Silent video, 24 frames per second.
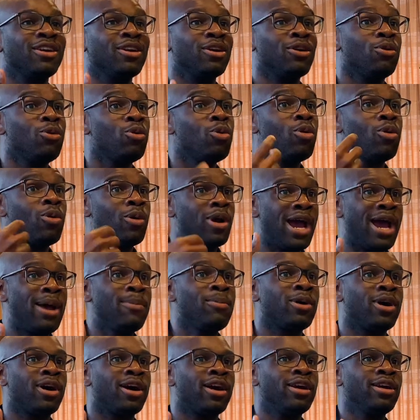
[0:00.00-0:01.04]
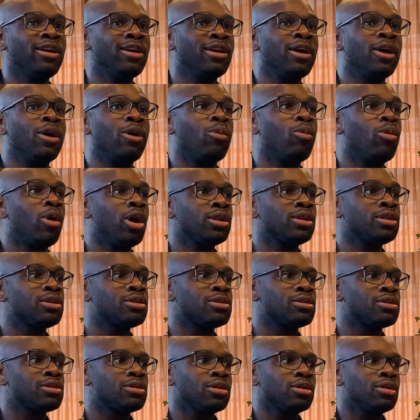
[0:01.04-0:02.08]
who am I, what,
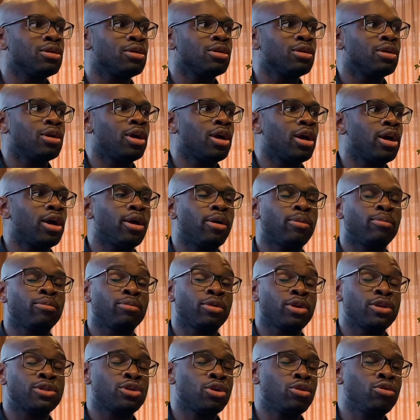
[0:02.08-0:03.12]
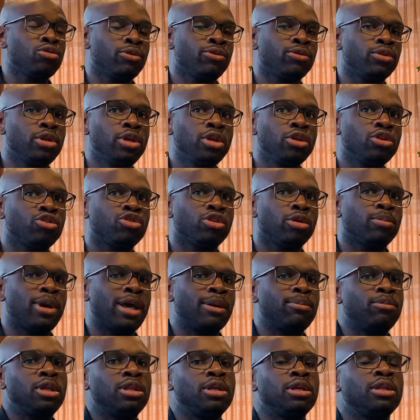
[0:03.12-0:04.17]
um, because soul-driven leadership, I
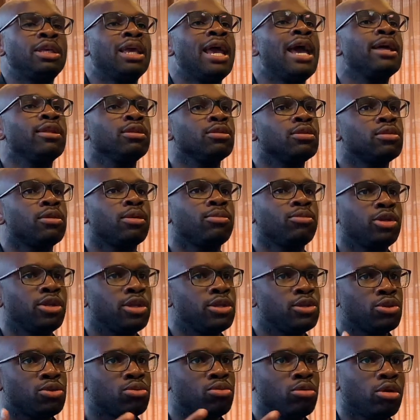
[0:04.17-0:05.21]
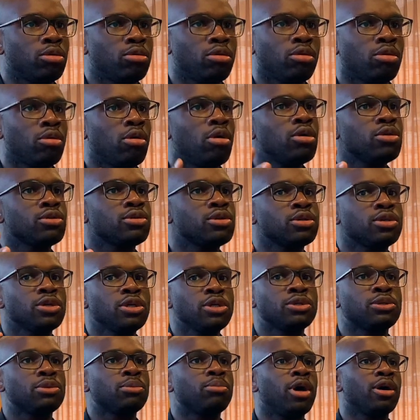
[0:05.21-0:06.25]
mean, in the end, I mean, this is one of our courses,
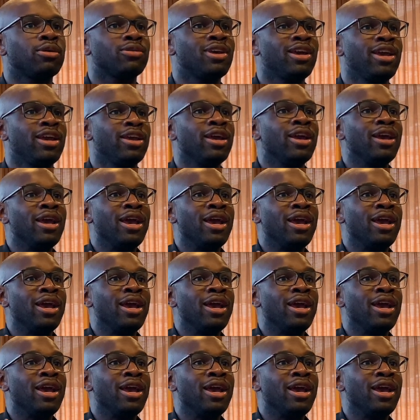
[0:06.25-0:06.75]
is about, hey,